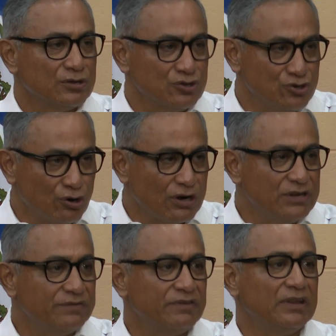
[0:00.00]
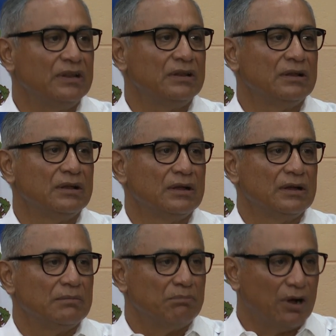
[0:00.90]
Georgeville,
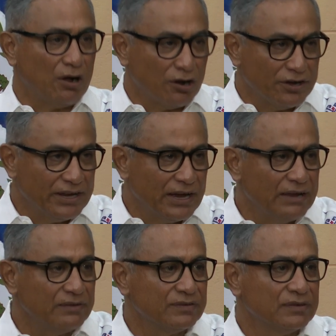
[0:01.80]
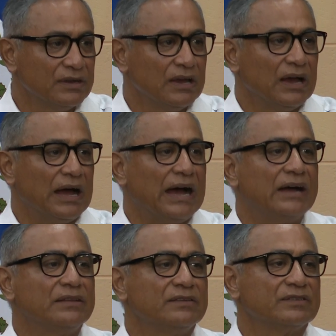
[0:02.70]
Mahogany Heights,
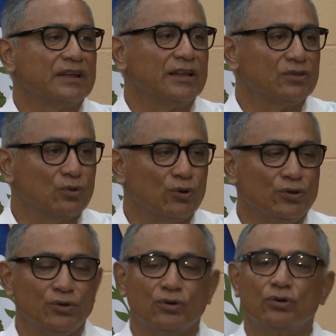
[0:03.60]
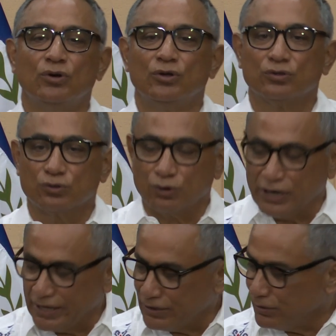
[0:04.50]
and San Antonio,
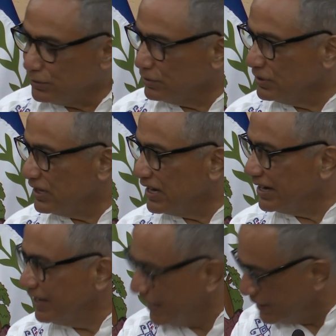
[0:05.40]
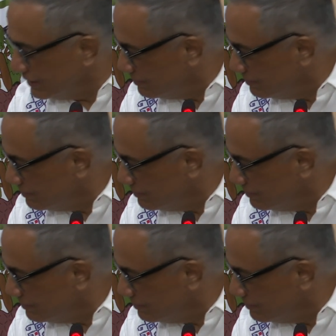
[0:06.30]
Toledo. Again,